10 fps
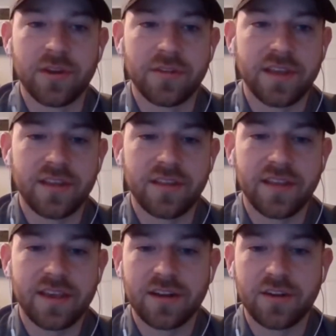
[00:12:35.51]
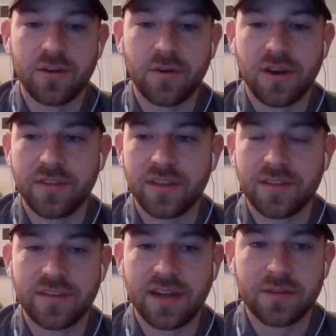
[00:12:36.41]
You know, they kind of know all the
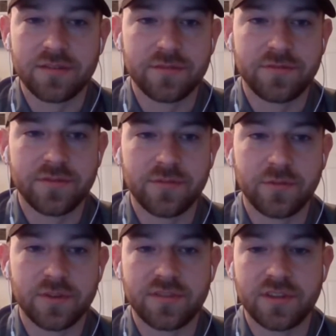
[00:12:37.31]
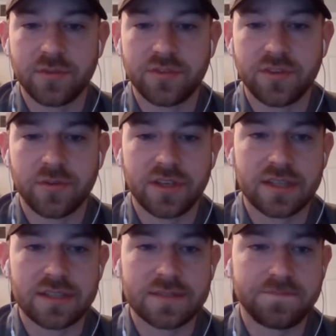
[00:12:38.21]
ins and outs of what's needed with
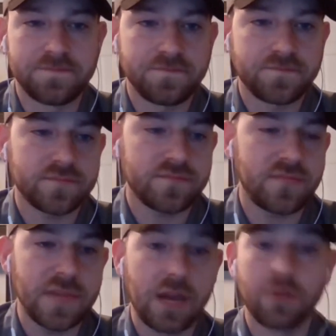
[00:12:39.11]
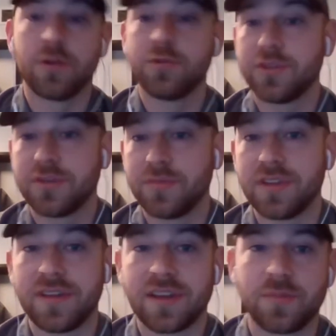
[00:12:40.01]
zoning and how close you can be to
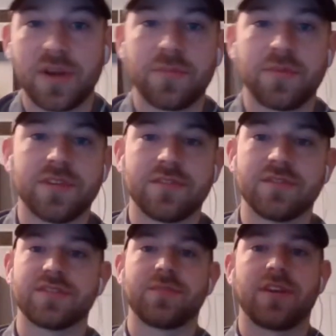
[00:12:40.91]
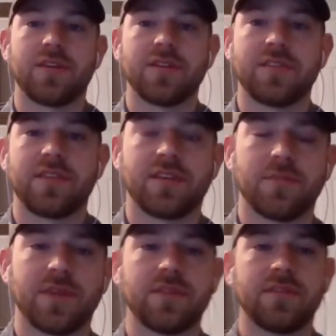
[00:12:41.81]
the next property. So just something always to think
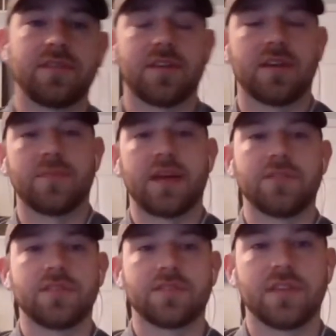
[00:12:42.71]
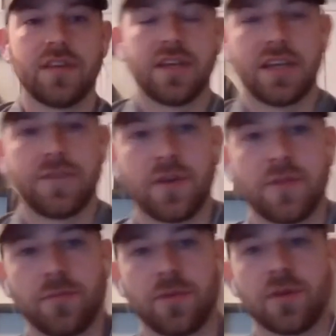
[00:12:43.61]
about. Obviously, if you're
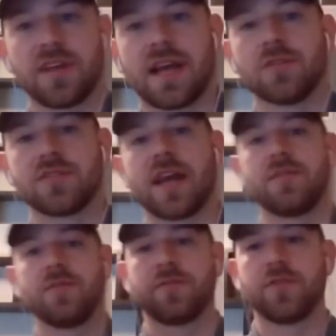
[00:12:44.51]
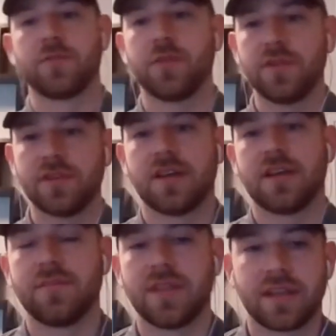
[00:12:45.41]
ever building outside of your footprint,
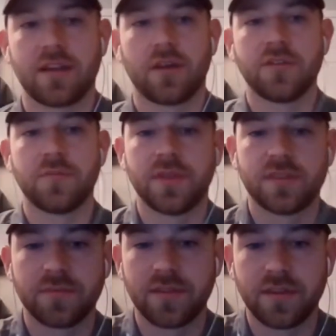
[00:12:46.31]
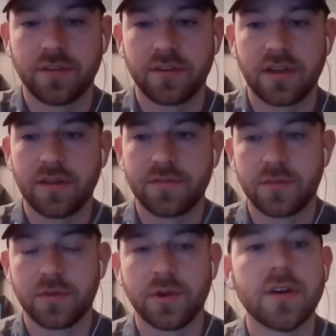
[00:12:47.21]
that can always be something that you're going to have to
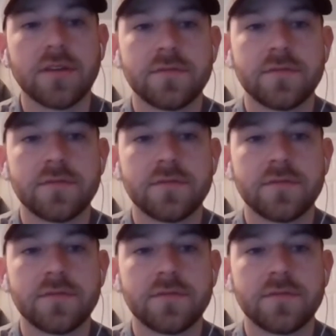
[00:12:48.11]
be aware of.